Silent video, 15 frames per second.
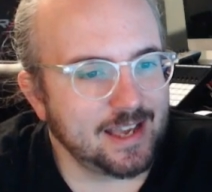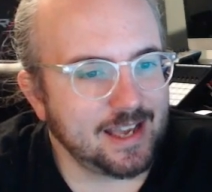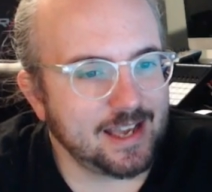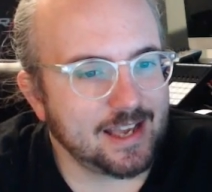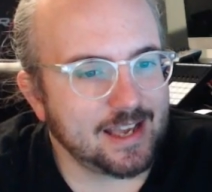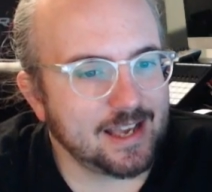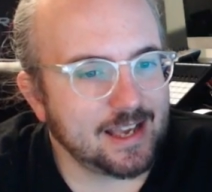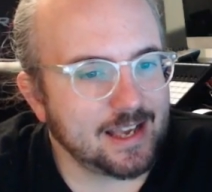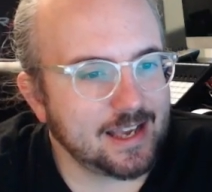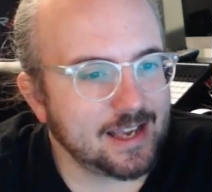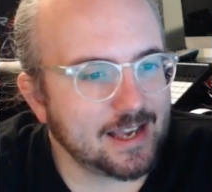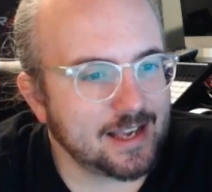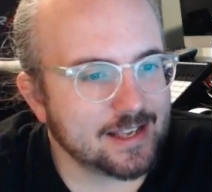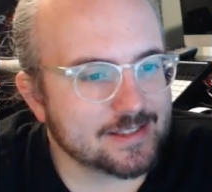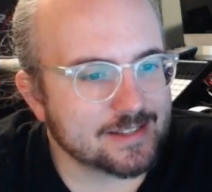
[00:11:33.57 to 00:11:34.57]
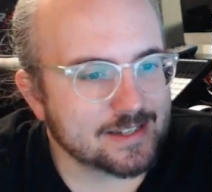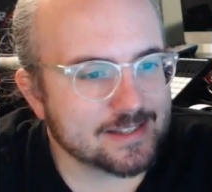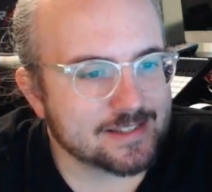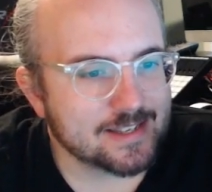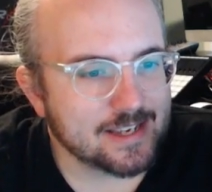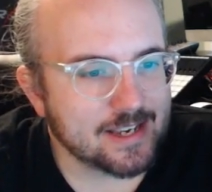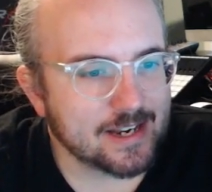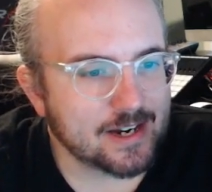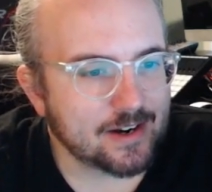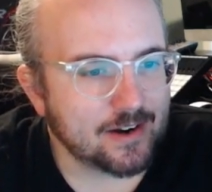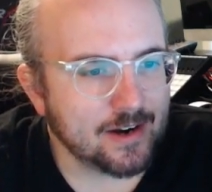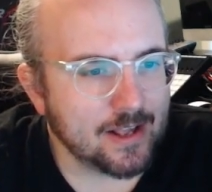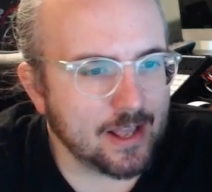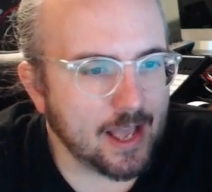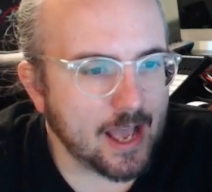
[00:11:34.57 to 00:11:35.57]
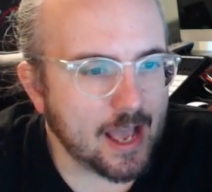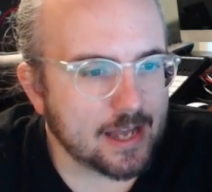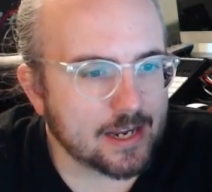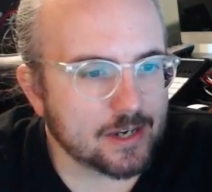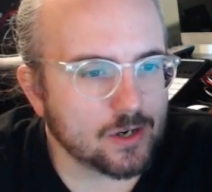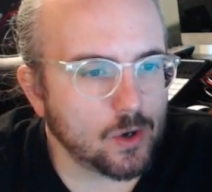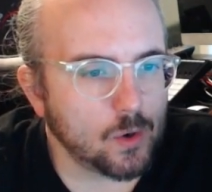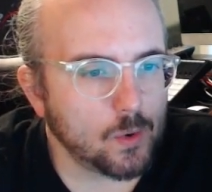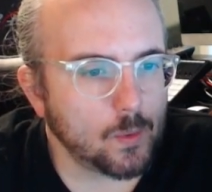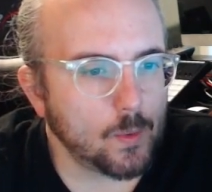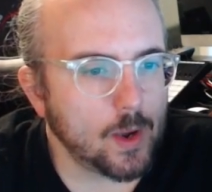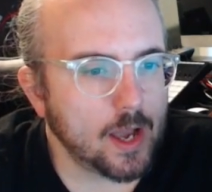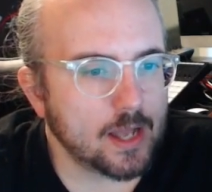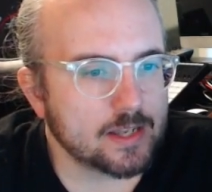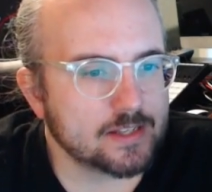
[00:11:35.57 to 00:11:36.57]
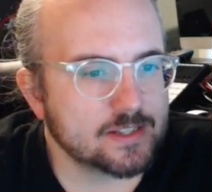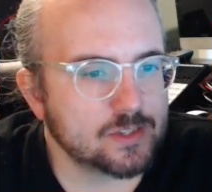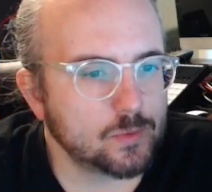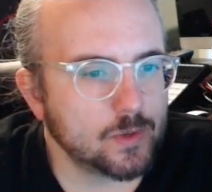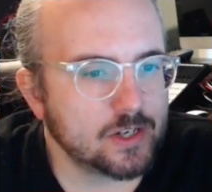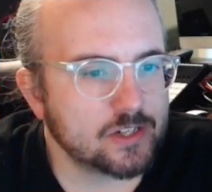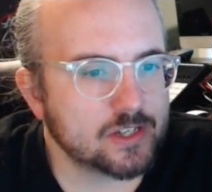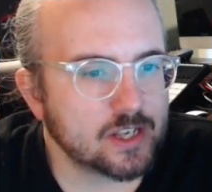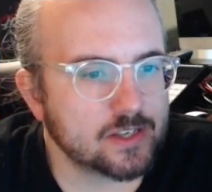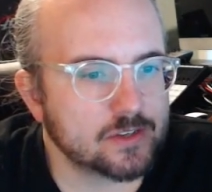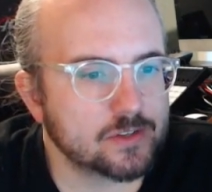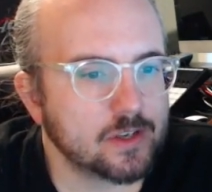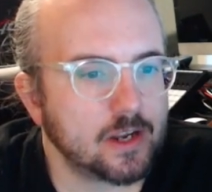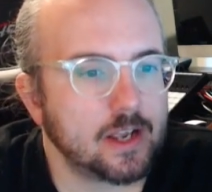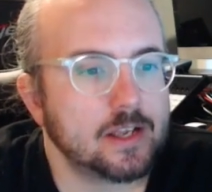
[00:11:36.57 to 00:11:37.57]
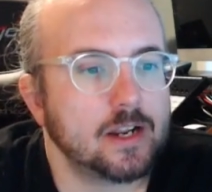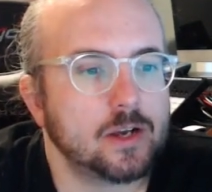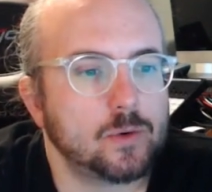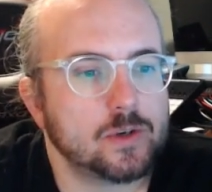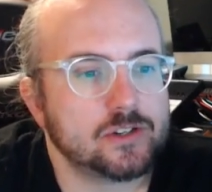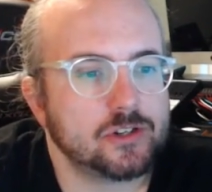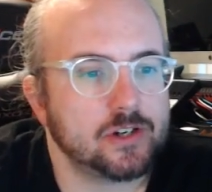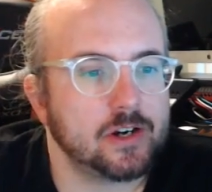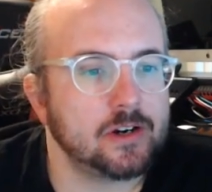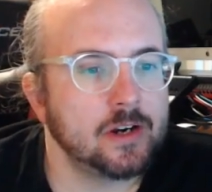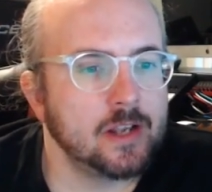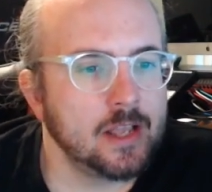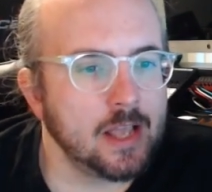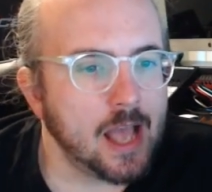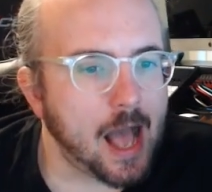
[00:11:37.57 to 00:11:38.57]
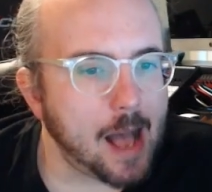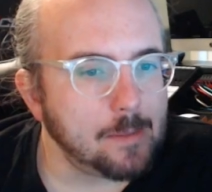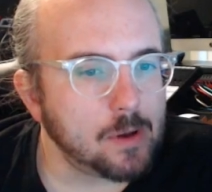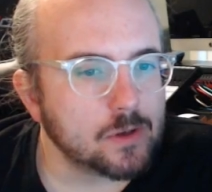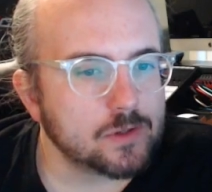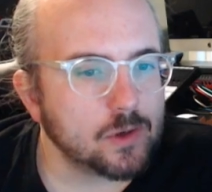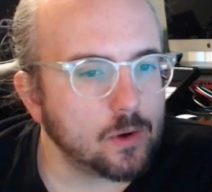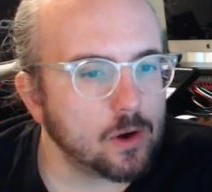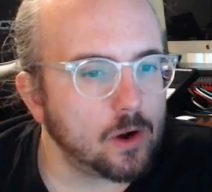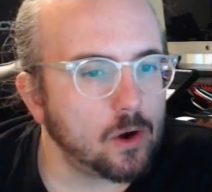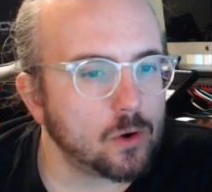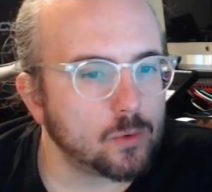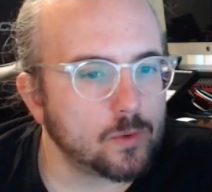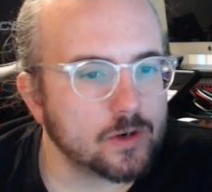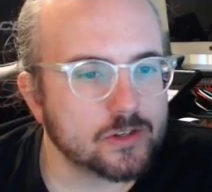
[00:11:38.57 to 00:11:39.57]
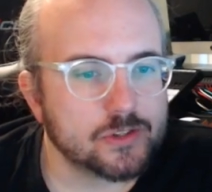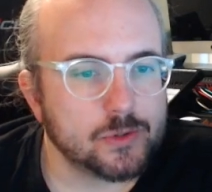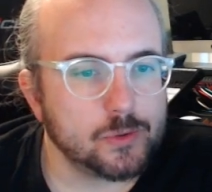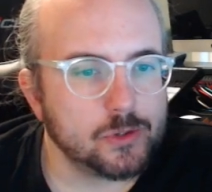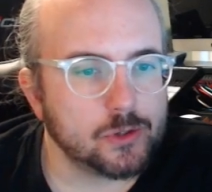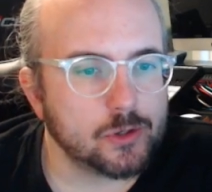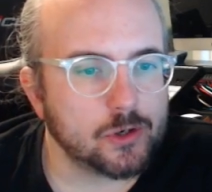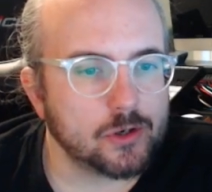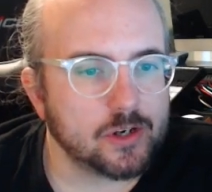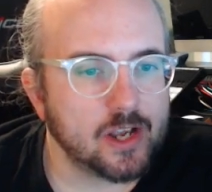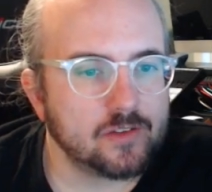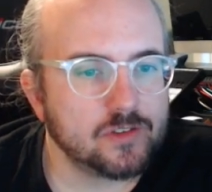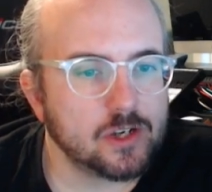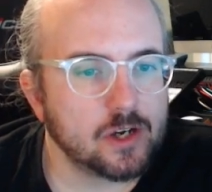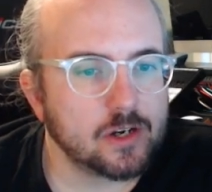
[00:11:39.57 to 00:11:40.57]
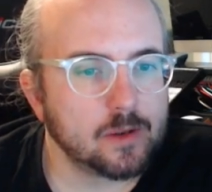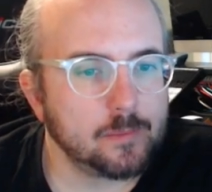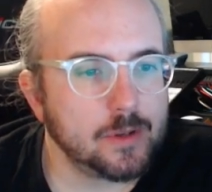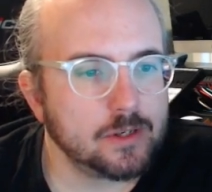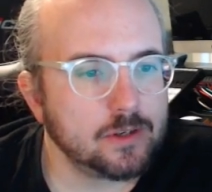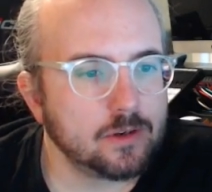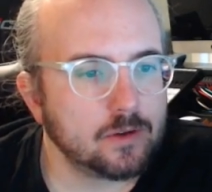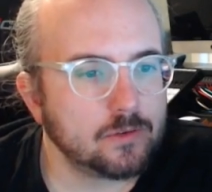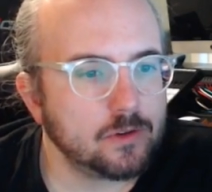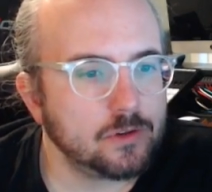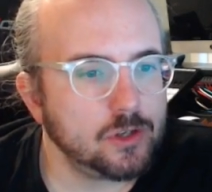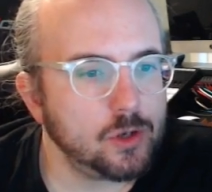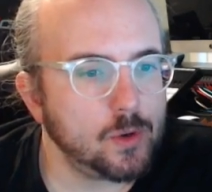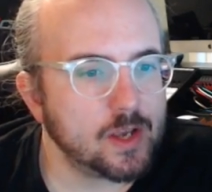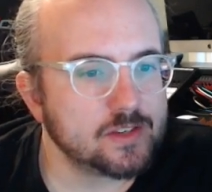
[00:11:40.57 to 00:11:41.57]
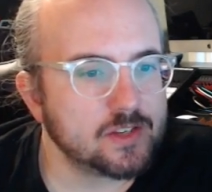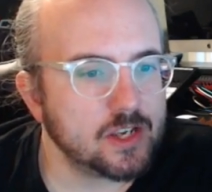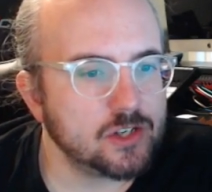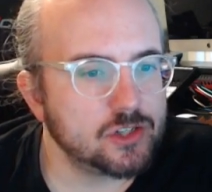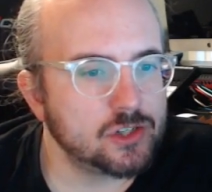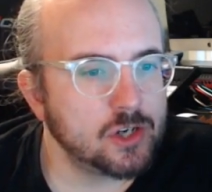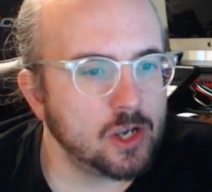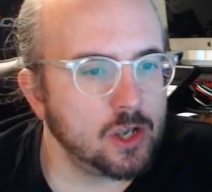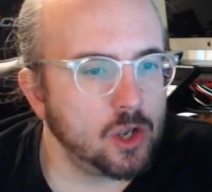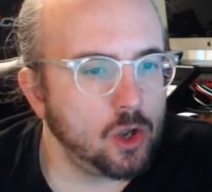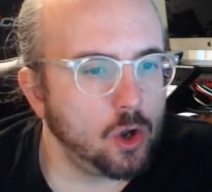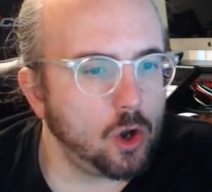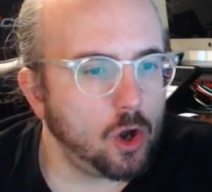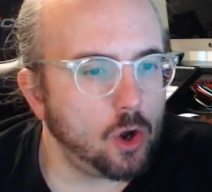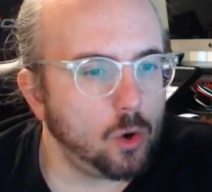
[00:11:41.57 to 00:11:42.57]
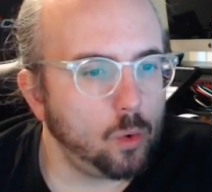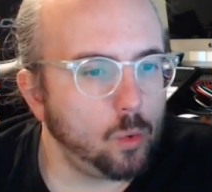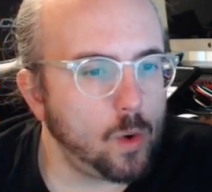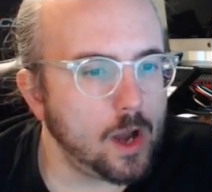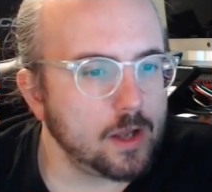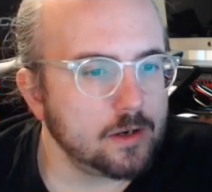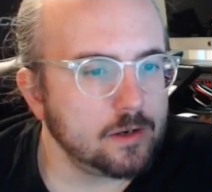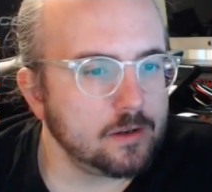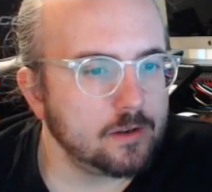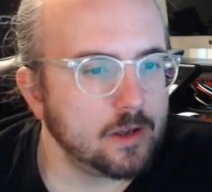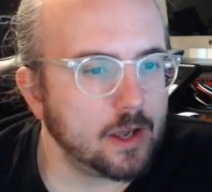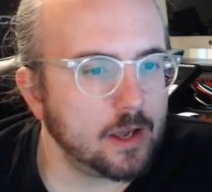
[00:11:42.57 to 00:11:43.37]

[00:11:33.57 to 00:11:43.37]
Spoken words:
So let's see here. And I know, let's see, Swedish had a question here. I'm also a hardware studio nerd. Have you got an opinion on the new SH01?